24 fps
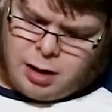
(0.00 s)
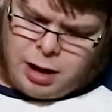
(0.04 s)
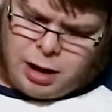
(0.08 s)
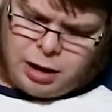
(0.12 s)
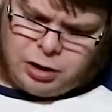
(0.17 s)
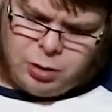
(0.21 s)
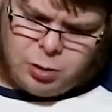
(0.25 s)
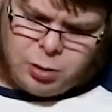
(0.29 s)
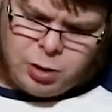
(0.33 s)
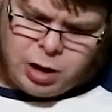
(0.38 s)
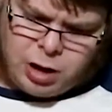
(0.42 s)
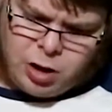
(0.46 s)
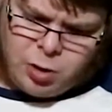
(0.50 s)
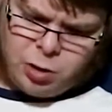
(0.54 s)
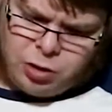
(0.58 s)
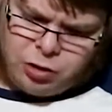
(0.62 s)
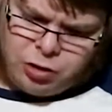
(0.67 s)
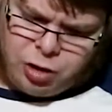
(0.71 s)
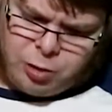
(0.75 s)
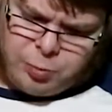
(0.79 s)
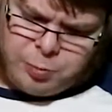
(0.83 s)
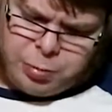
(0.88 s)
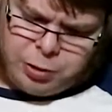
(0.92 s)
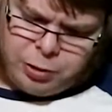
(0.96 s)
I do kind of wish
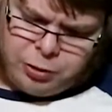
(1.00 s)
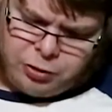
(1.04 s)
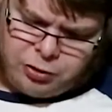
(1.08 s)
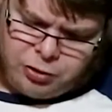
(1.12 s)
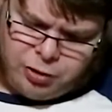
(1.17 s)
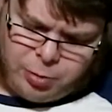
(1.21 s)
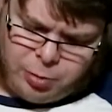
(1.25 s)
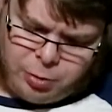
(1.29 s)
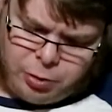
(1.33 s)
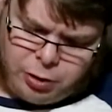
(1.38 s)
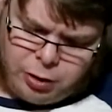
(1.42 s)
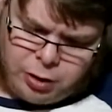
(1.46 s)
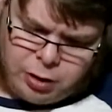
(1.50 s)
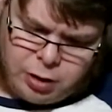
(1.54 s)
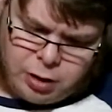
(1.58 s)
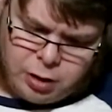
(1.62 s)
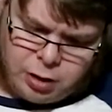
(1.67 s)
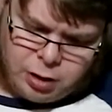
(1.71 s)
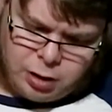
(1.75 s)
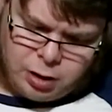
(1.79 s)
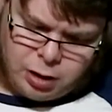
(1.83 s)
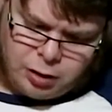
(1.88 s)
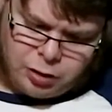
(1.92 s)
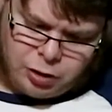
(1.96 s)
they'd put something
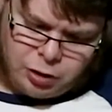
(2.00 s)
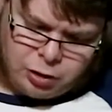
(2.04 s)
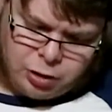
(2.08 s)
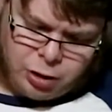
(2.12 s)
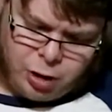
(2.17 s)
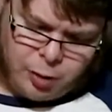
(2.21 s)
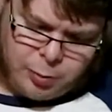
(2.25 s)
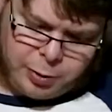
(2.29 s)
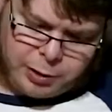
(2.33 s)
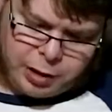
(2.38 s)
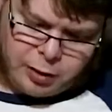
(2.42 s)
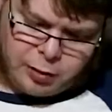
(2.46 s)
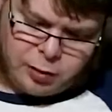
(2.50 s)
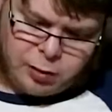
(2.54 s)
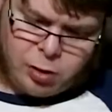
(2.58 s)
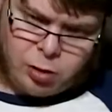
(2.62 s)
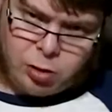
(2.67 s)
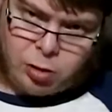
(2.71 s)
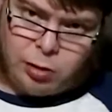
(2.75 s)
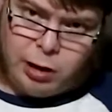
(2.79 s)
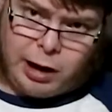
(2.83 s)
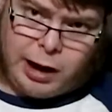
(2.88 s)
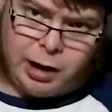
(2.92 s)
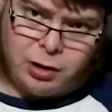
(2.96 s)
at the top, like a
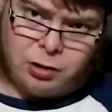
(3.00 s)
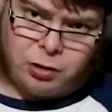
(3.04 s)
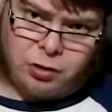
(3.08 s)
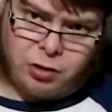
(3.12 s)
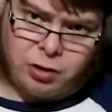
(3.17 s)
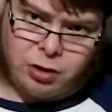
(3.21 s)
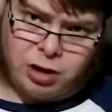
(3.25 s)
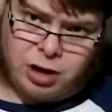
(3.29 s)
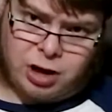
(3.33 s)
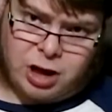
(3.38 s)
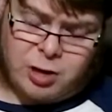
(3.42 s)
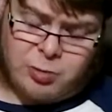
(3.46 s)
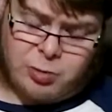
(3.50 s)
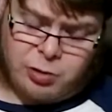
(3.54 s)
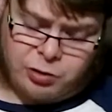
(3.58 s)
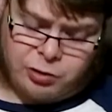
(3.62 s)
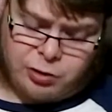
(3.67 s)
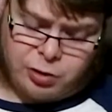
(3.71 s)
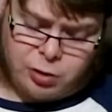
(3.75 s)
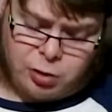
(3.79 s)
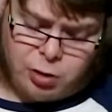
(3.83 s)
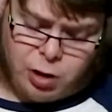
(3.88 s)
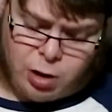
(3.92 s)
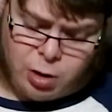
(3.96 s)
little latch or something, to keep this
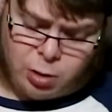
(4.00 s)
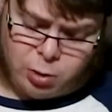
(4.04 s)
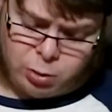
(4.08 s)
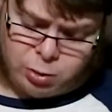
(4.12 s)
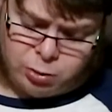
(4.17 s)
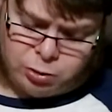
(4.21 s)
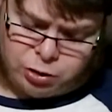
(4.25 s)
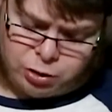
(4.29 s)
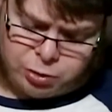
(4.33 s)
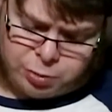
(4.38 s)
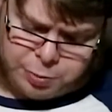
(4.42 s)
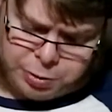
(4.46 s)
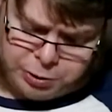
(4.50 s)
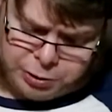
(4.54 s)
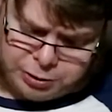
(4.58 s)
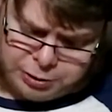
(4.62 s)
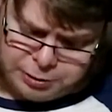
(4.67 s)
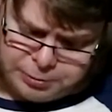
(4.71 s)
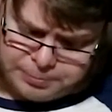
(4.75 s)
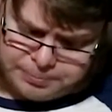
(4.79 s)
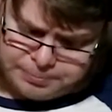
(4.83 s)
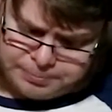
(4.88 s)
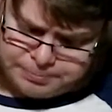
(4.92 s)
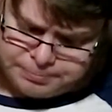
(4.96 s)
closed,
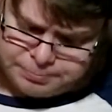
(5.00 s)
but,